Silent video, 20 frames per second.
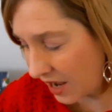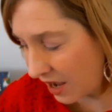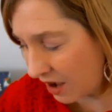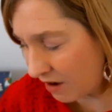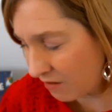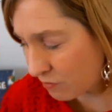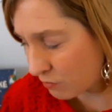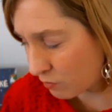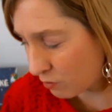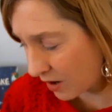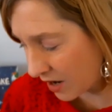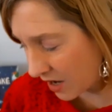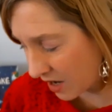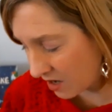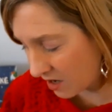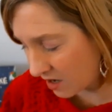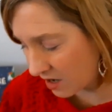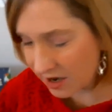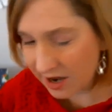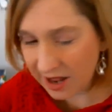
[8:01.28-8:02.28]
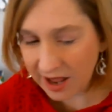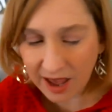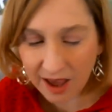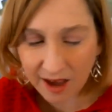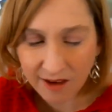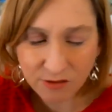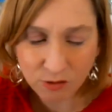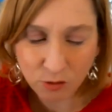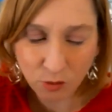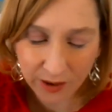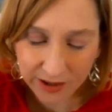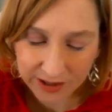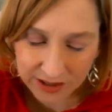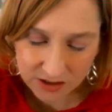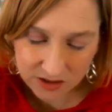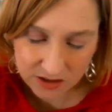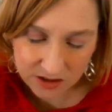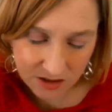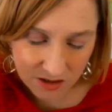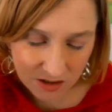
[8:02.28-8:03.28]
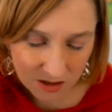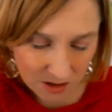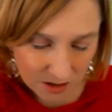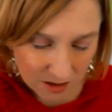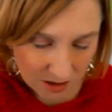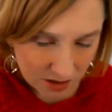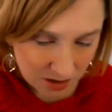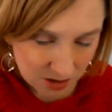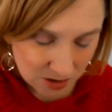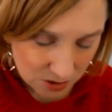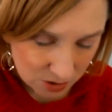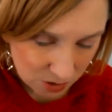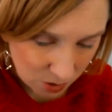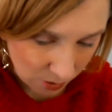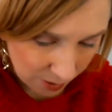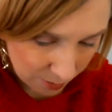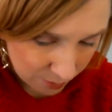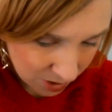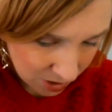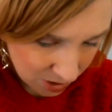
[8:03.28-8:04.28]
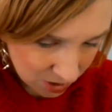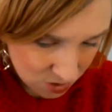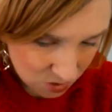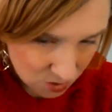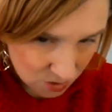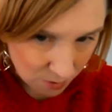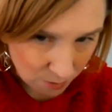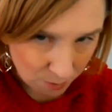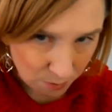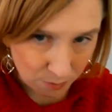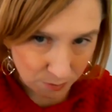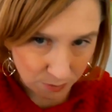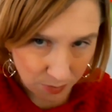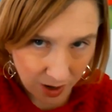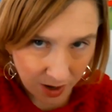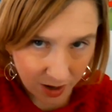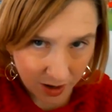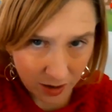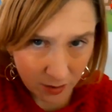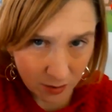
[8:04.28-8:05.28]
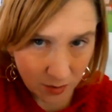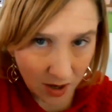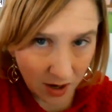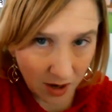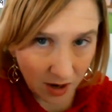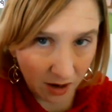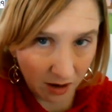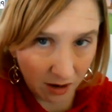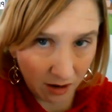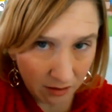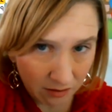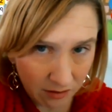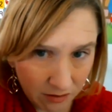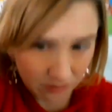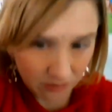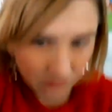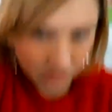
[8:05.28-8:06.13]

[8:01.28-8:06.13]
half red and half white. So I'm gonna do the bottom half